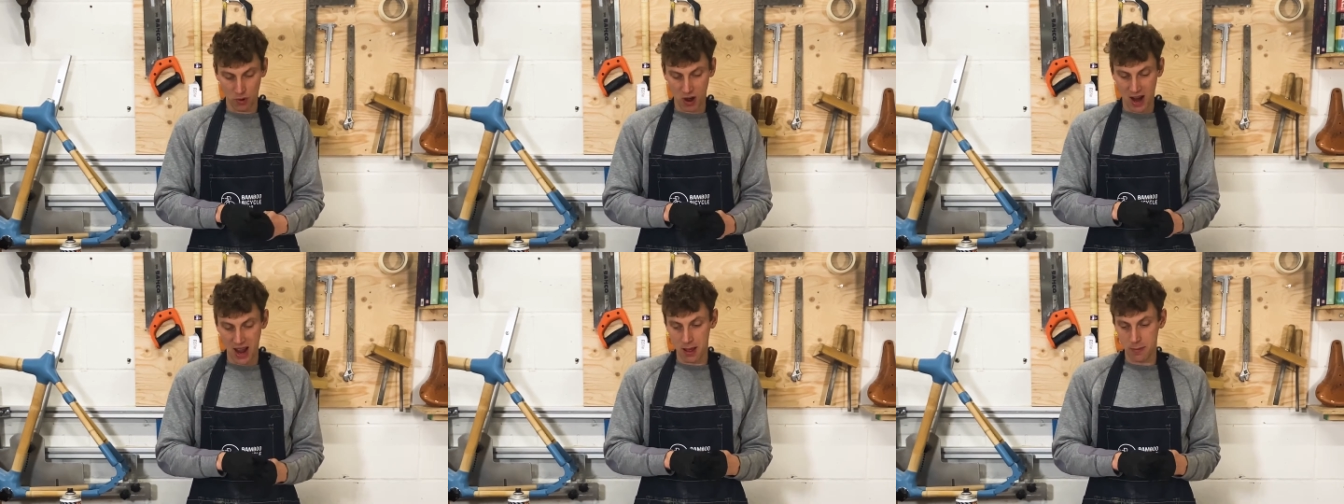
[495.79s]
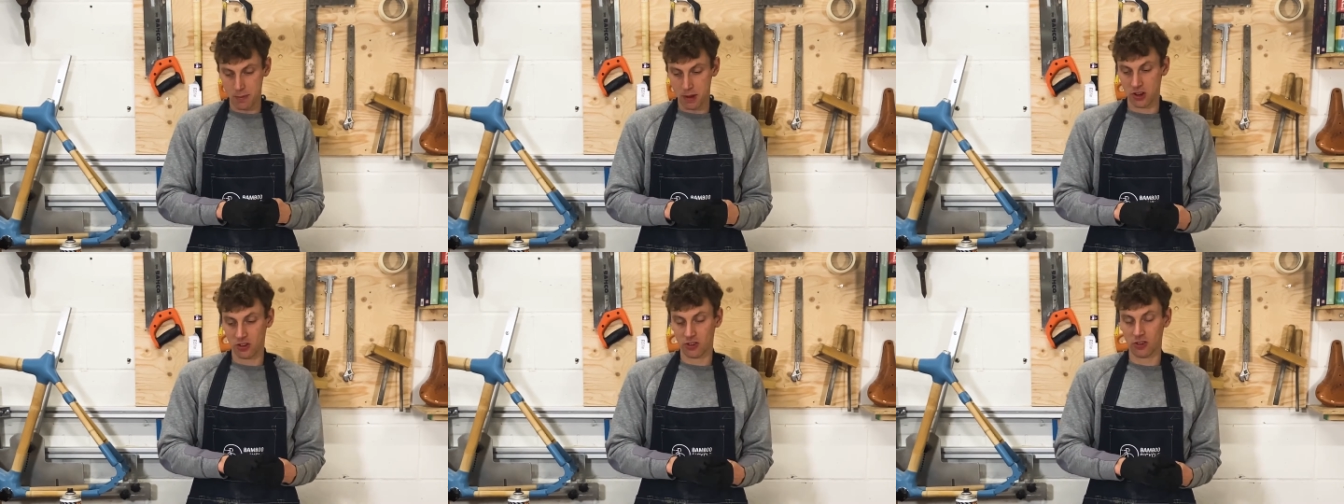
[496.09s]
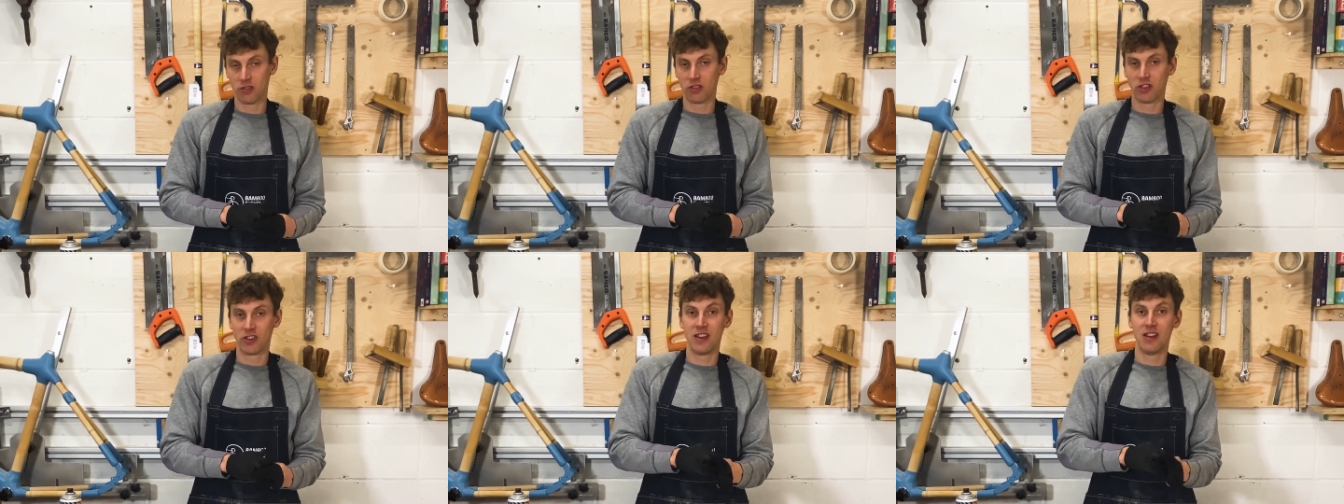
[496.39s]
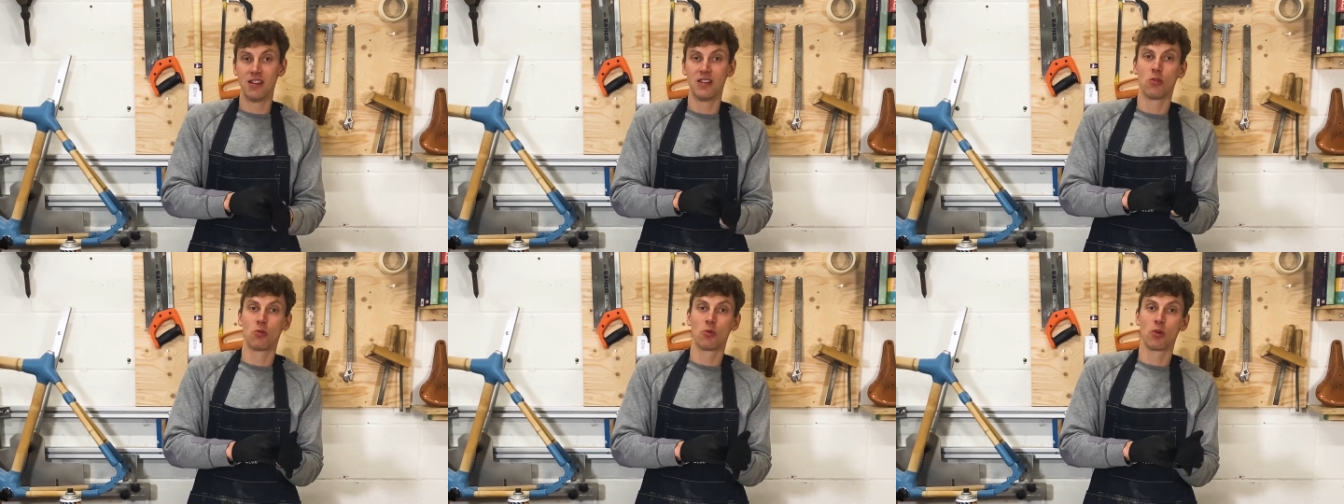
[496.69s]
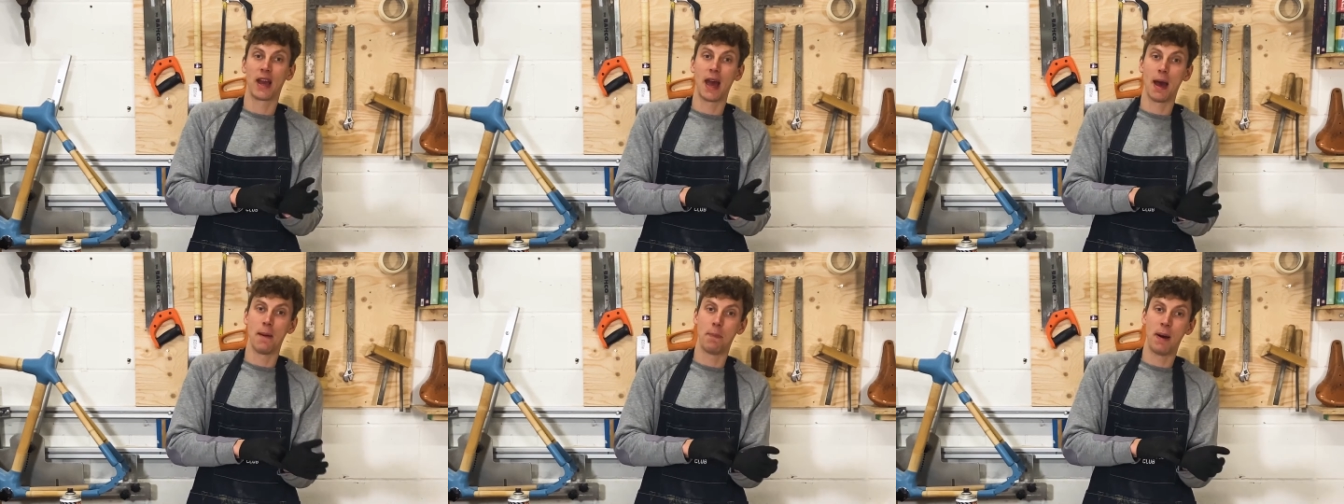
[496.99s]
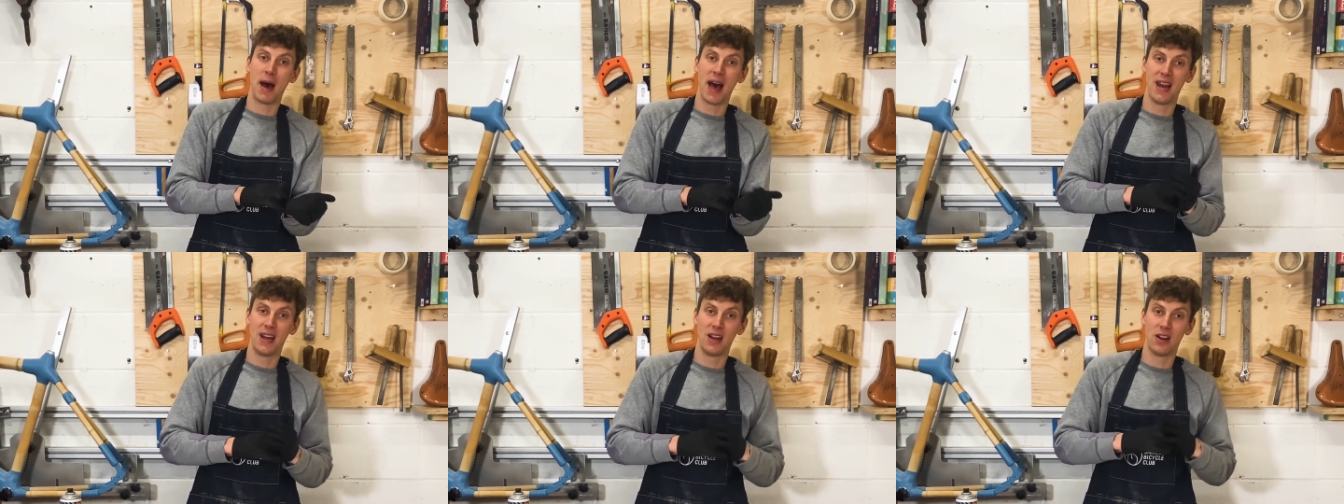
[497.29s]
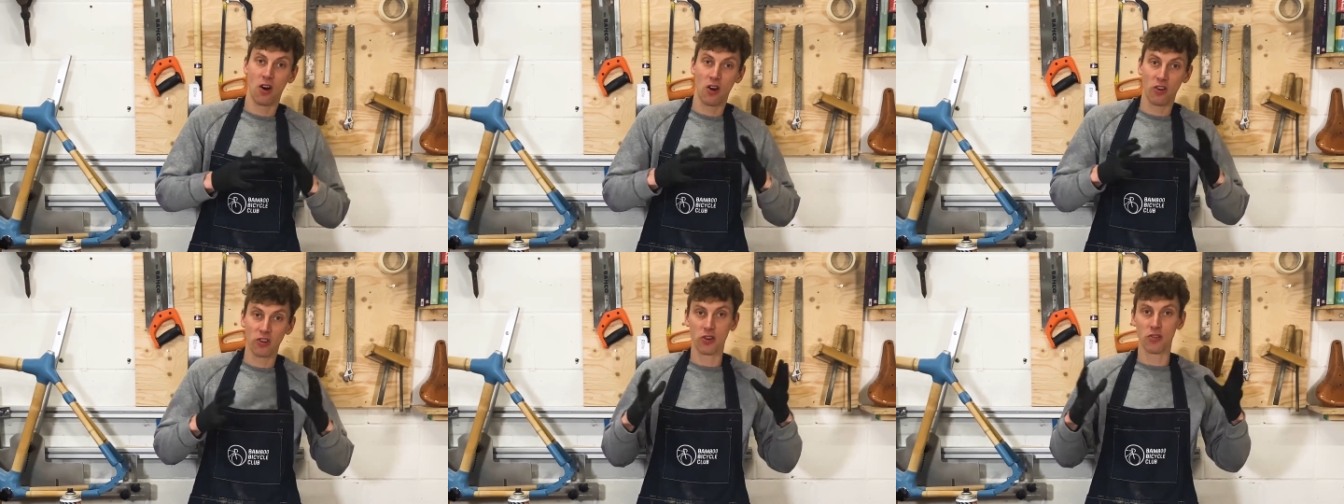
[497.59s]
spray, because obviously you don't want to get
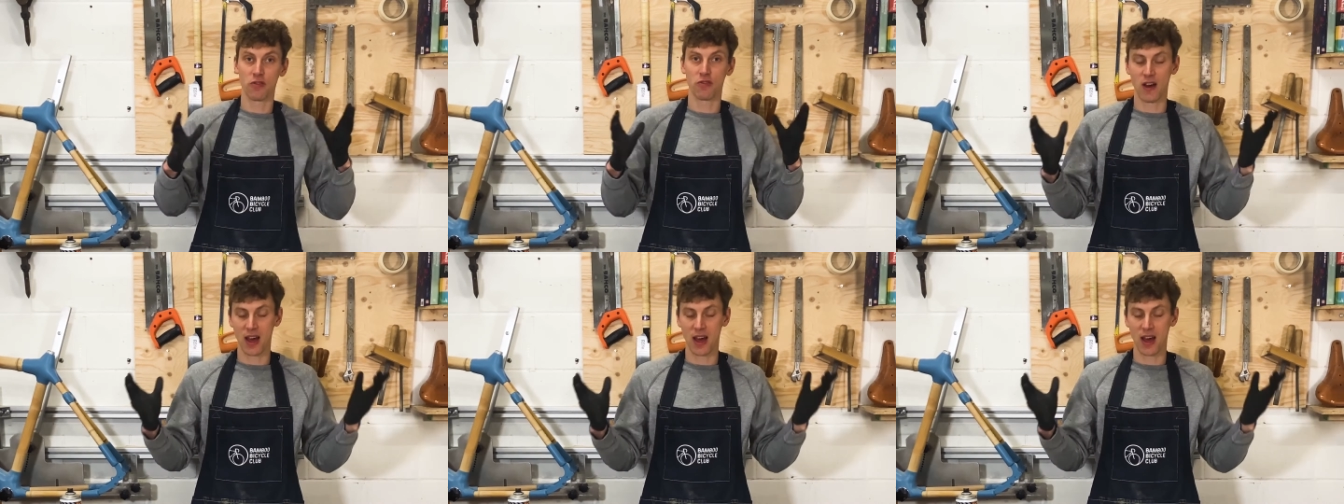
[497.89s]
paint